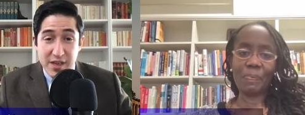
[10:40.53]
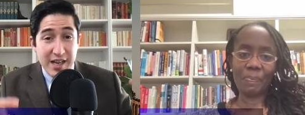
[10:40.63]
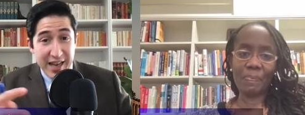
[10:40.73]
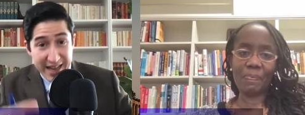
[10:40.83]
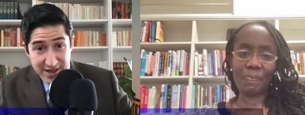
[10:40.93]

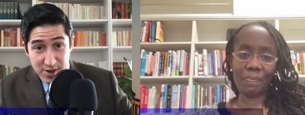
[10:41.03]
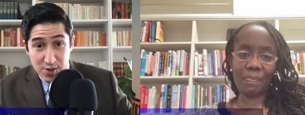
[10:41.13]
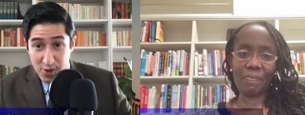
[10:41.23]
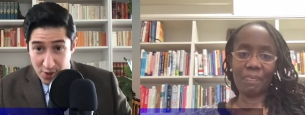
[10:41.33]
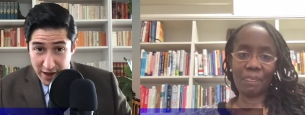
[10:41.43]

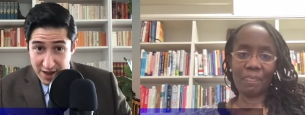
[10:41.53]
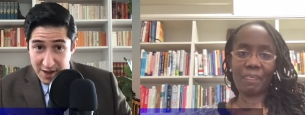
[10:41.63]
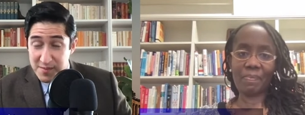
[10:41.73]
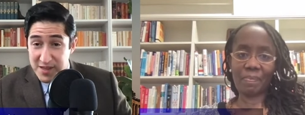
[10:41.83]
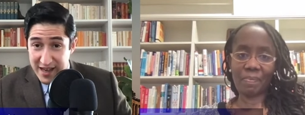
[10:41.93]
Speaker 1: classical
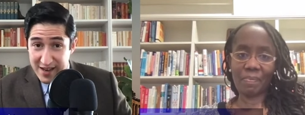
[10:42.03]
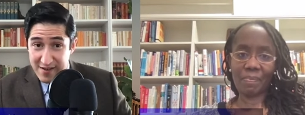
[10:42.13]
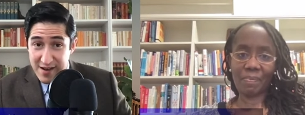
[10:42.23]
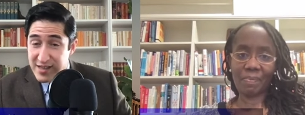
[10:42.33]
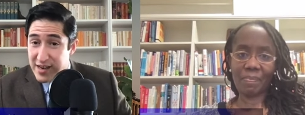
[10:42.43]
curriculum, is that
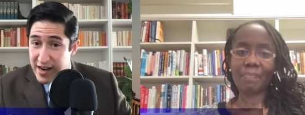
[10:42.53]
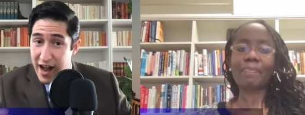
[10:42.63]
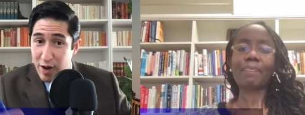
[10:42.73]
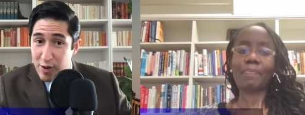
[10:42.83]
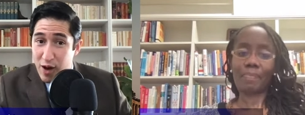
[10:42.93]
correct? And then
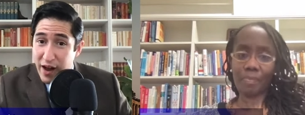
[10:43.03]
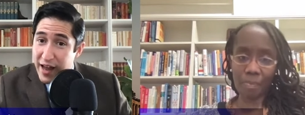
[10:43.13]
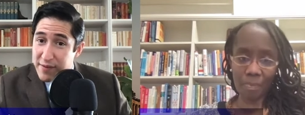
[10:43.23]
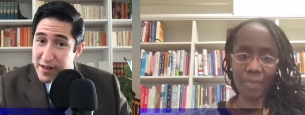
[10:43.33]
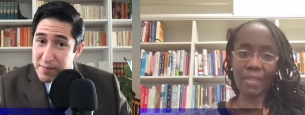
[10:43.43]
how long
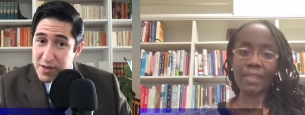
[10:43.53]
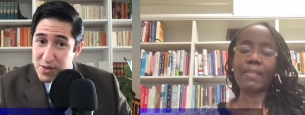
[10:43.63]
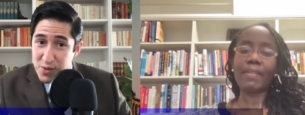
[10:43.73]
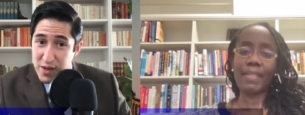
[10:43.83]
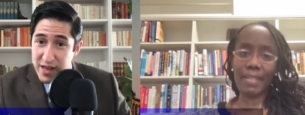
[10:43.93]
have they been
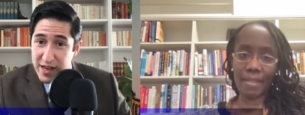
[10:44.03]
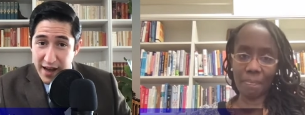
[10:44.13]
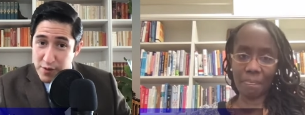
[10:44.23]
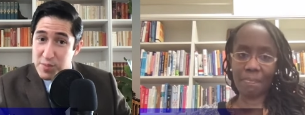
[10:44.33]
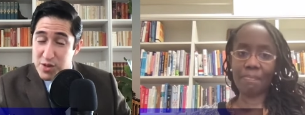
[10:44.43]
doing it?
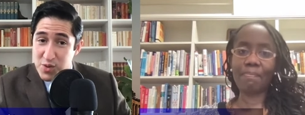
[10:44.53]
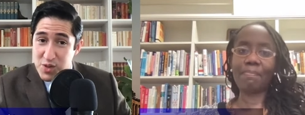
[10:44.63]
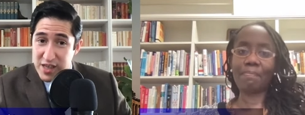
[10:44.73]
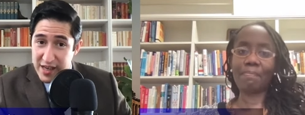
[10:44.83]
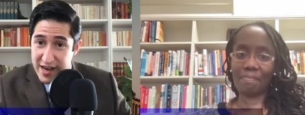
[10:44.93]
Have you been
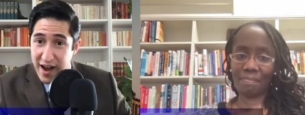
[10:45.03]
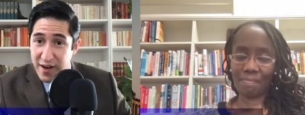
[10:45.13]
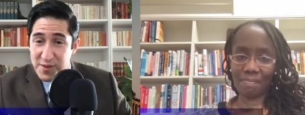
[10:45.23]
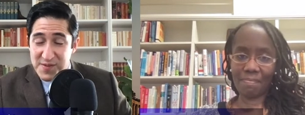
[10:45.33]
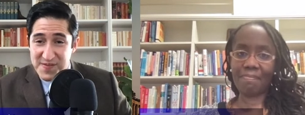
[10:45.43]
using it
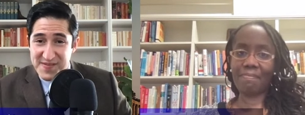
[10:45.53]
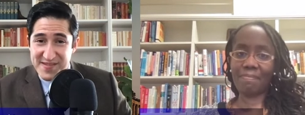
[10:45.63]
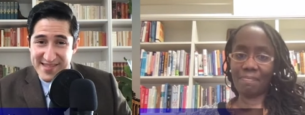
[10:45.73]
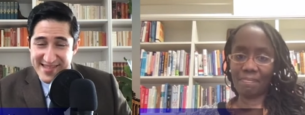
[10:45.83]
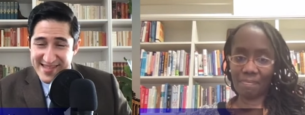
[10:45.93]
now?
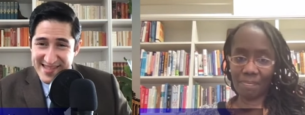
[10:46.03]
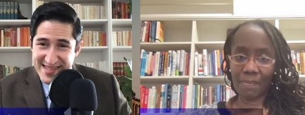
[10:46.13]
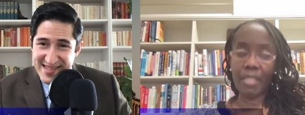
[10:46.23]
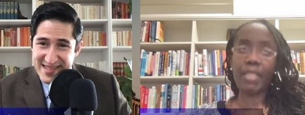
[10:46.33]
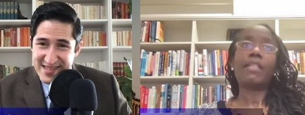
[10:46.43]

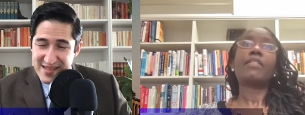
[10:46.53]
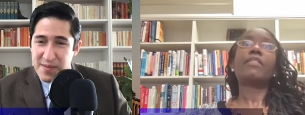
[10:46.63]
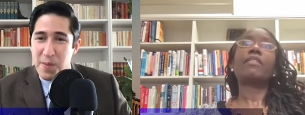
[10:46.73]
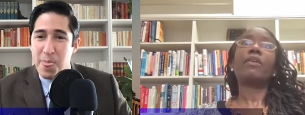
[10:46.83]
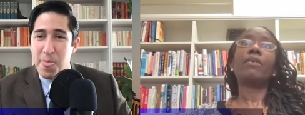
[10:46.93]

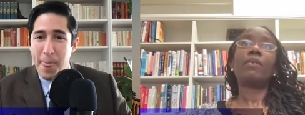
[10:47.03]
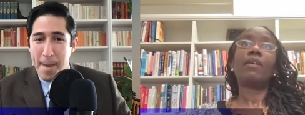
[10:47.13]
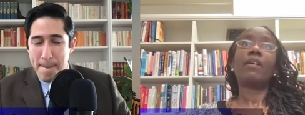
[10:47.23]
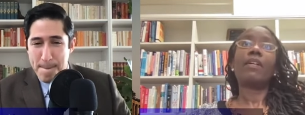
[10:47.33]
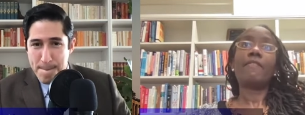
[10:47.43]
Speaker 2: So
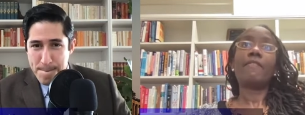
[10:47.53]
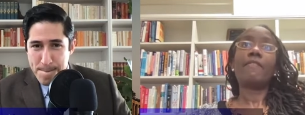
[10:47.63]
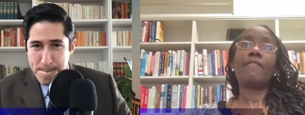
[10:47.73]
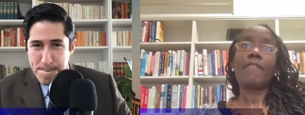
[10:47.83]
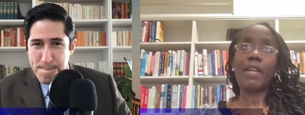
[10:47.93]
if
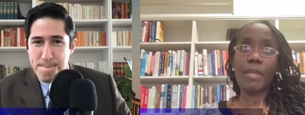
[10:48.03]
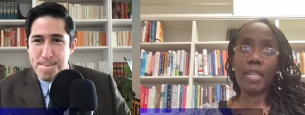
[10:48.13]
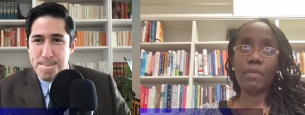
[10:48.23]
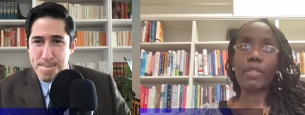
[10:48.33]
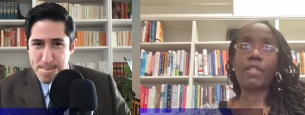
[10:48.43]
I'm
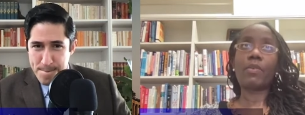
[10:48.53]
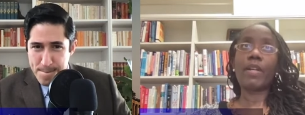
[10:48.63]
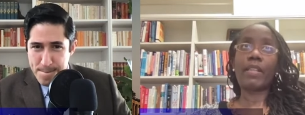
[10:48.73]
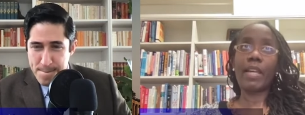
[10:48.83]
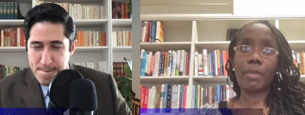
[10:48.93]
counting correctly, I
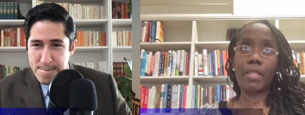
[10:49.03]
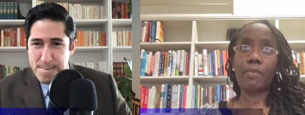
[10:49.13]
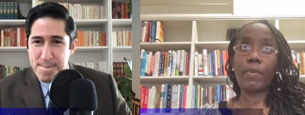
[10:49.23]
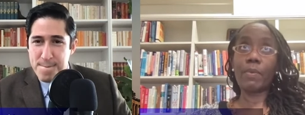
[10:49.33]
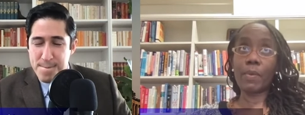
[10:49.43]
believe we were
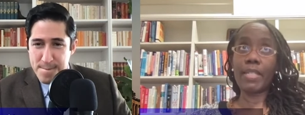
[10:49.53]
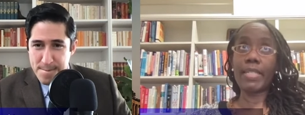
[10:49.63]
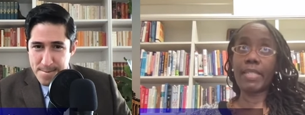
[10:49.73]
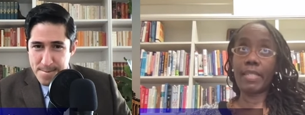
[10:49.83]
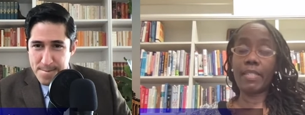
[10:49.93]
in
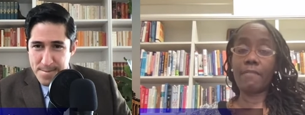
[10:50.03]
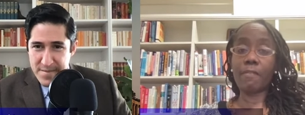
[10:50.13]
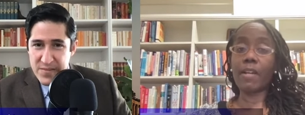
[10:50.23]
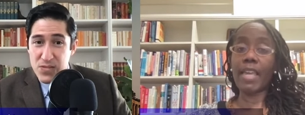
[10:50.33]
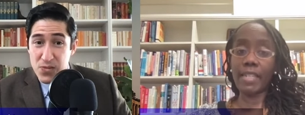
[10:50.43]
CC for
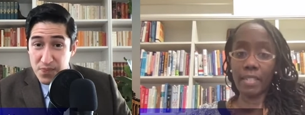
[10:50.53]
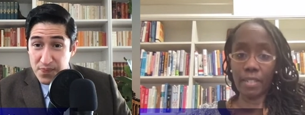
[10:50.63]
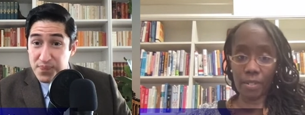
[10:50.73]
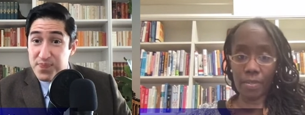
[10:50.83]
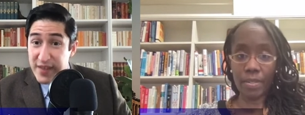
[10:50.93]
8
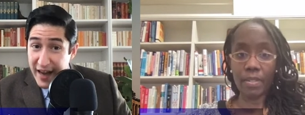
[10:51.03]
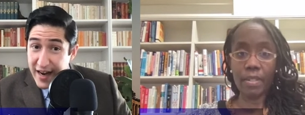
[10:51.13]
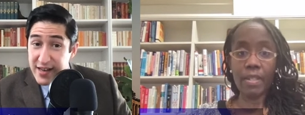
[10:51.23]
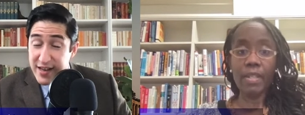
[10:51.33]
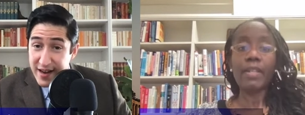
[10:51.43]
years.
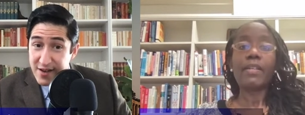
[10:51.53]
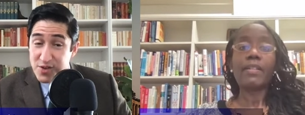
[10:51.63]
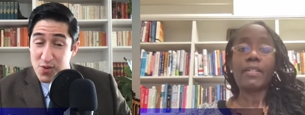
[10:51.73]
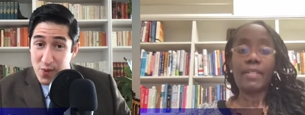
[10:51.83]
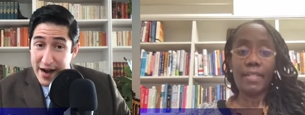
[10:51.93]
Speaker 1: 8
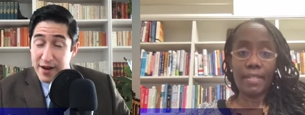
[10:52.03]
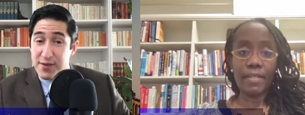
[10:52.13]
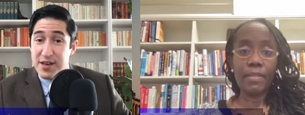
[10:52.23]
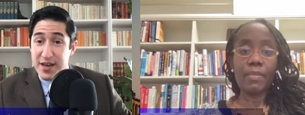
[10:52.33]
years, yes. Wow.